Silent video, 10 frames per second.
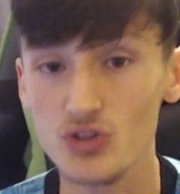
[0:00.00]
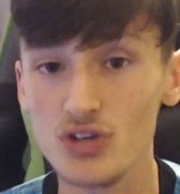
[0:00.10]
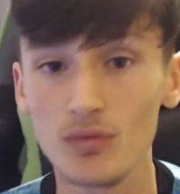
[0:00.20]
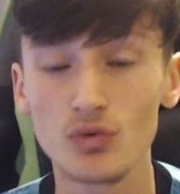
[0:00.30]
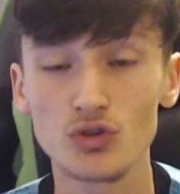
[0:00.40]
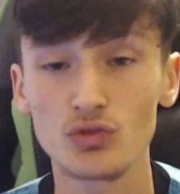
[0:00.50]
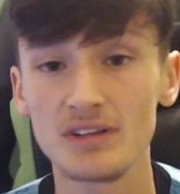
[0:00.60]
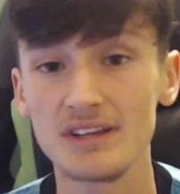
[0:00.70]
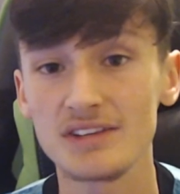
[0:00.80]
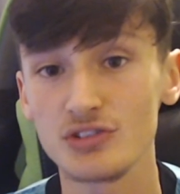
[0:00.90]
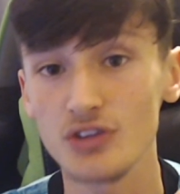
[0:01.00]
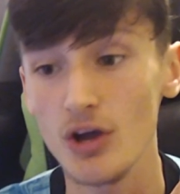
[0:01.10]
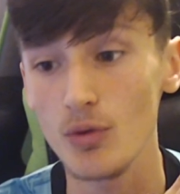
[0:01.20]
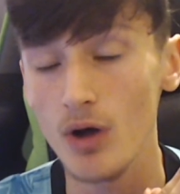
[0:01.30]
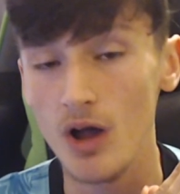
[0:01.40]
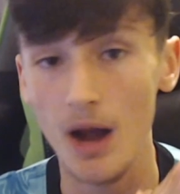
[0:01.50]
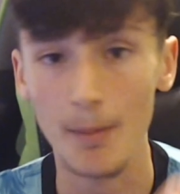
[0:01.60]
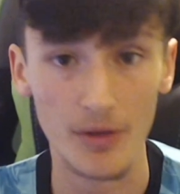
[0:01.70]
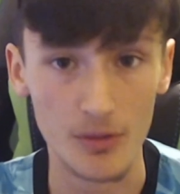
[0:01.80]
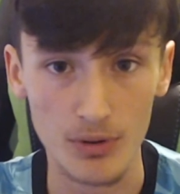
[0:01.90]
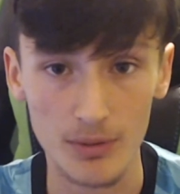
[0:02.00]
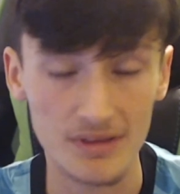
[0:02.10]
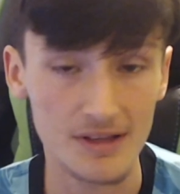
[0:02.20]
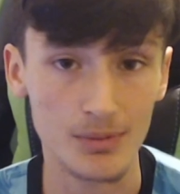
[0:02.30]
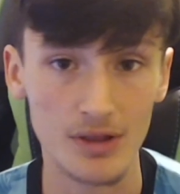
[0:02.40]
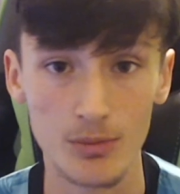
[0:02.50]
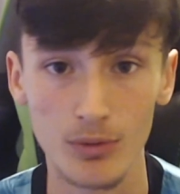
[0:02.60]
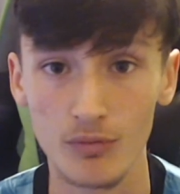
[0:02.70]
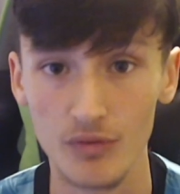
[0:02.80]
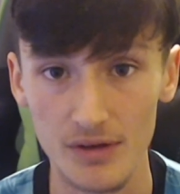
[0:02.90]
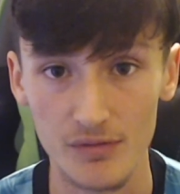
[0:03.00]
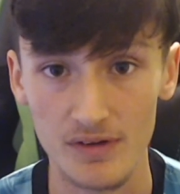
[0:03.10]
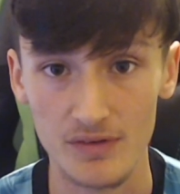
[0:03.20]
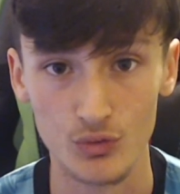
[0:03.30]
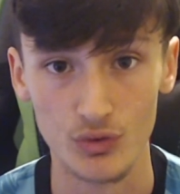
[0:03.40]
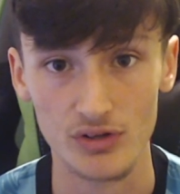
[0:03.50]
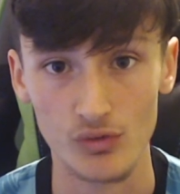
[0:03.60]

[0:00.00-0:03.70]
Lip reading: all the general stuff you need to know about the Premier League Player of the Month in FIFA